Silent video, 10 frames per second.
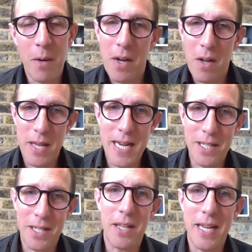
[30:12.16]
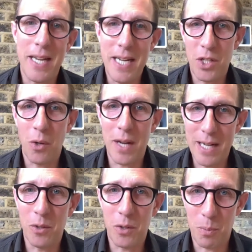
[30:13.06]
These sort of
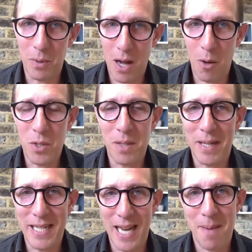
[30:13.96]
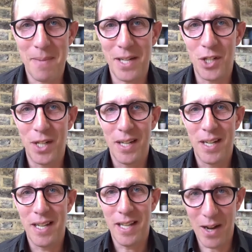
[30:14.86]
ills will ultimately damage
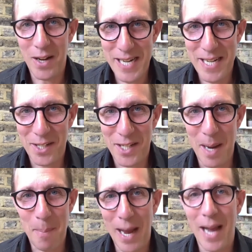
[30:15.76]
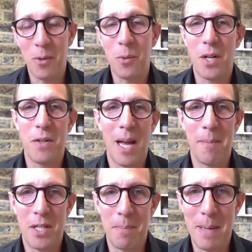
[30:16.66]
our leadership and also
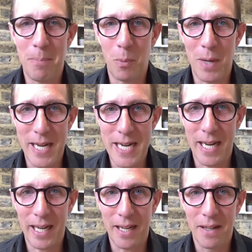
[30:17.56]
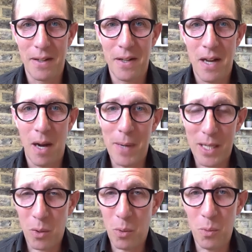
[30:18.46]
damage the people we're leading. And we're
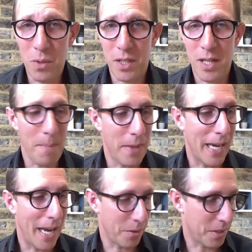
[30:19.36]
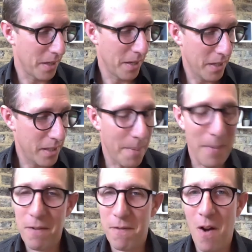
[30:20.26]
called to something else,
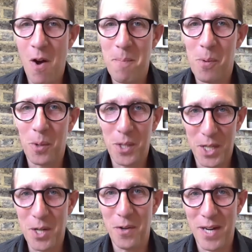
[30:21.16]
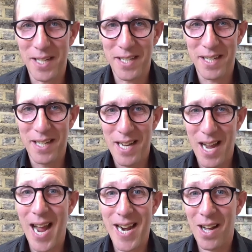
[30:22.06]
something far more curious
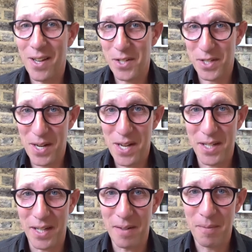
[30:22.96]
and uncertain,